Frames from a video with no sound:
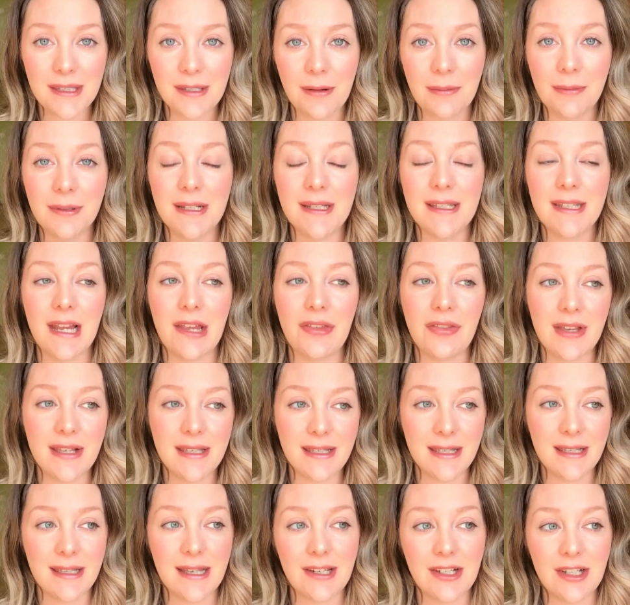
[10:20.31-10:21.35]
So I want to say
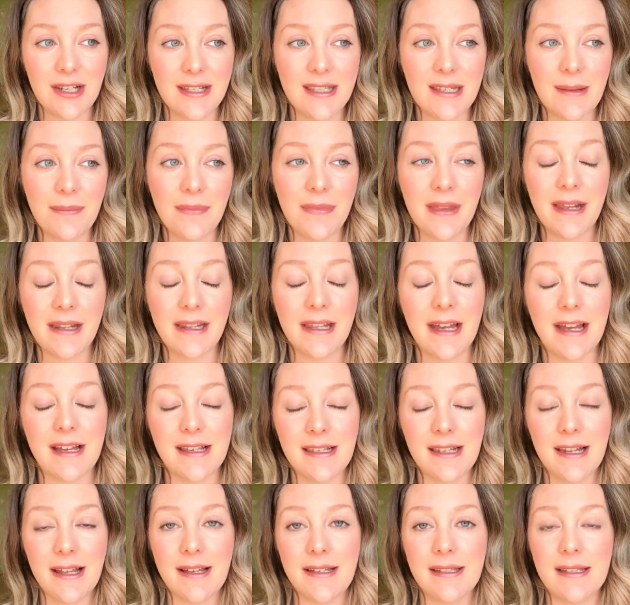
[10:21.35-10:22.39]
this is actually something that
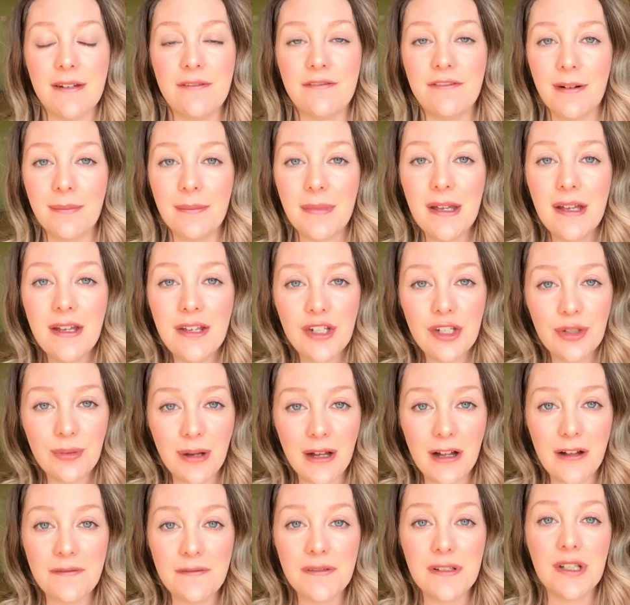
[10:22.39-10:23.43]
has lasted from
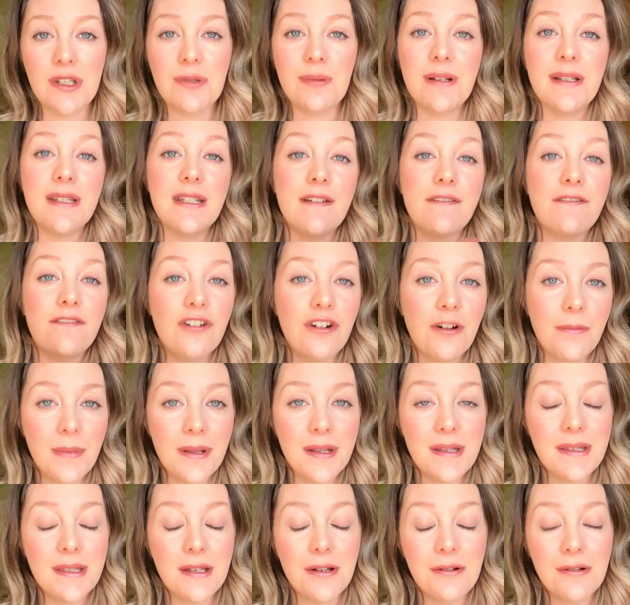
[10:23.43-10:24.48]
12 to 24
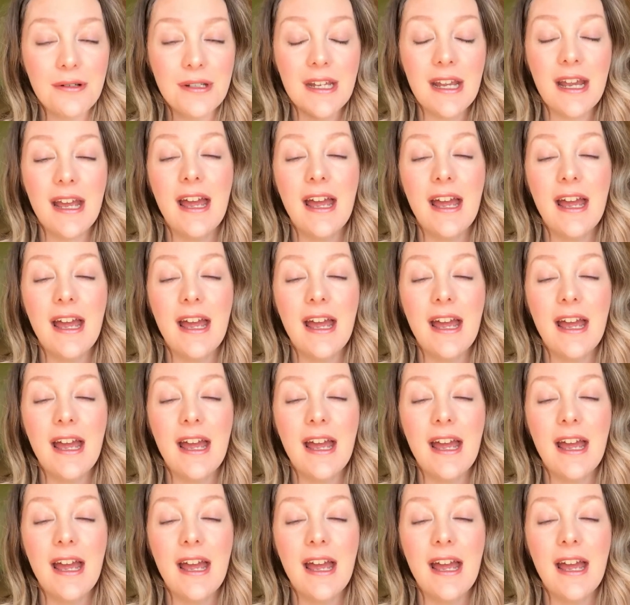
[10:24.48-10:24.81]
months old.